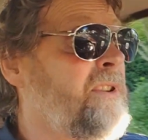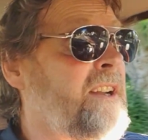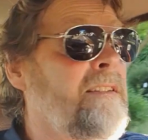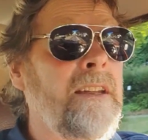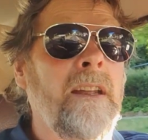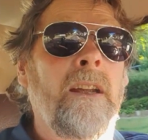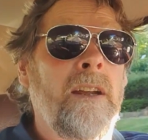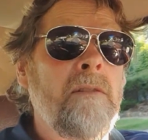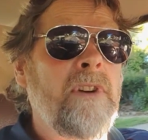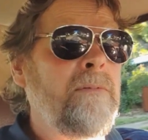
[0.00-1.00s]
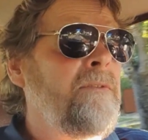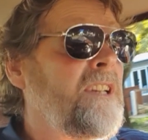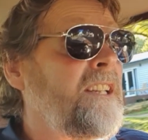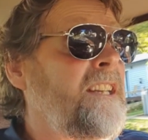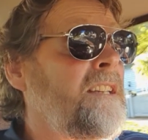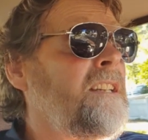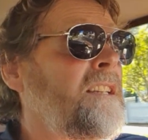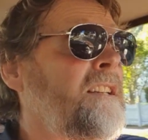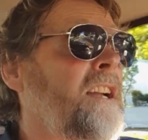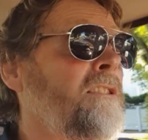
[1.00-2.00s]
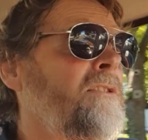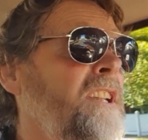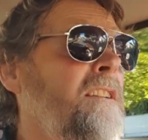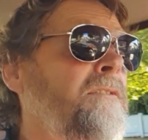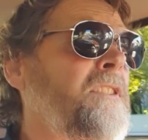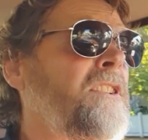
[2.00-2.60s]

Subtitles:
I probably really didn't need to go looking for the